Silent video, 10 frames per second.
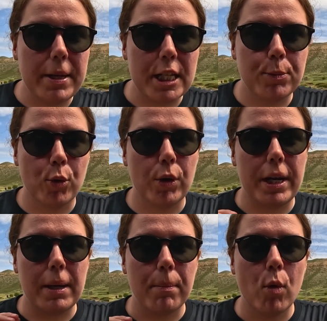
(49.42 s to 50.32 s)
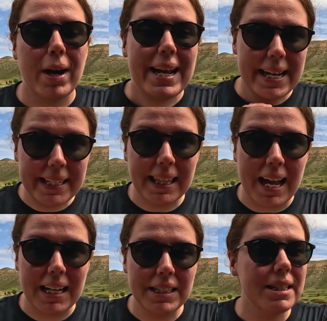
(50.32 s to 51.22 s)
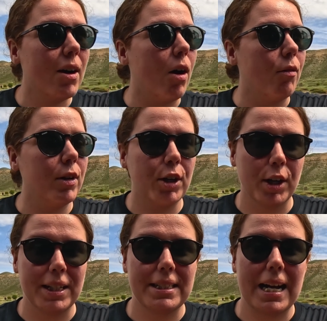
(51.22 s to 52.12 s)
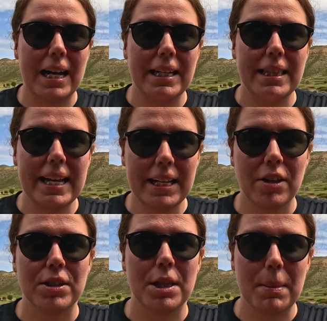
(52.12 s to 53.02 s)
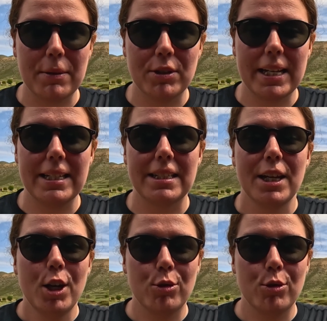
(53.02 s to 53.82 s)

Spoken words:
be exploring more inland of Kyrgyzstan in the hills and the mountains.